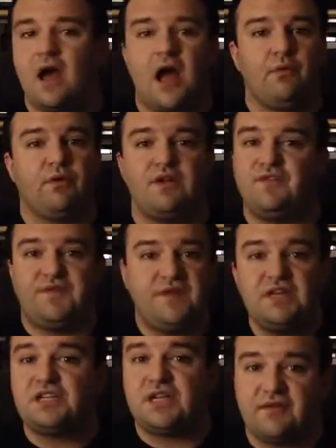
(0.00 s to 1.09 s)
I wouldn't have
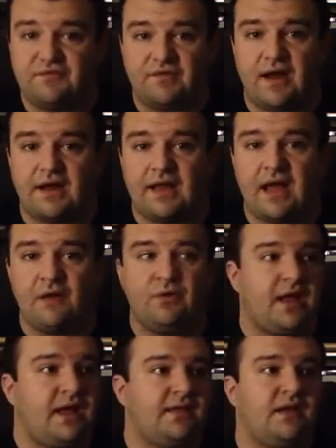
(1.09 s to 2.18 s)
finished on Friday. I would
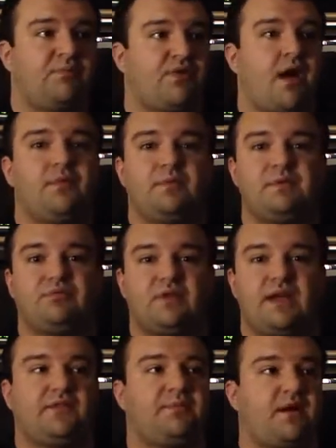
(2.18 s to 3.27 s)
have ended up probably
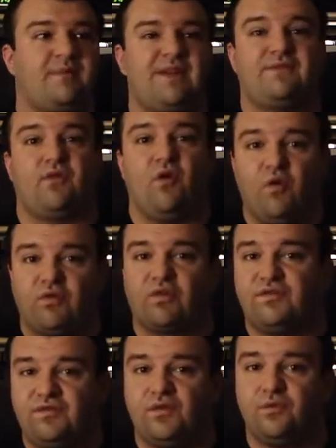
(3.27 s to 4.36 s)
playing Spider-Man for over
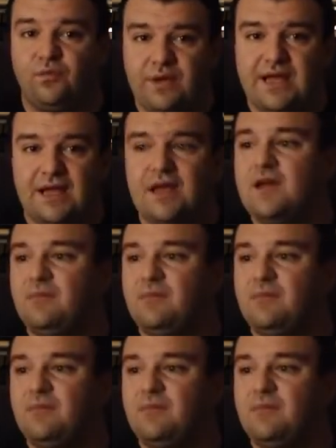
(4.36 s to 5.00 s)
a full week,